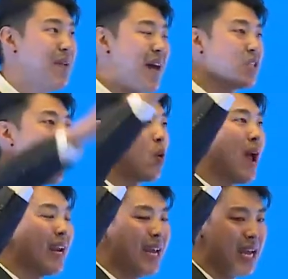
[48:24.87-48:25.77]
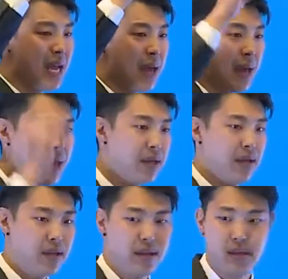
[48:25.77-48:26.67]
has already
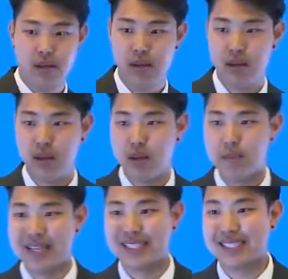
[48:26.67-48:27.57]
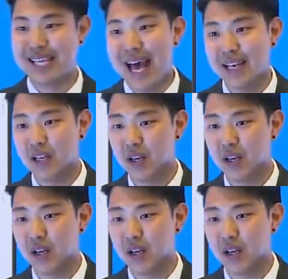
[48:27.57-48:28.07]
been set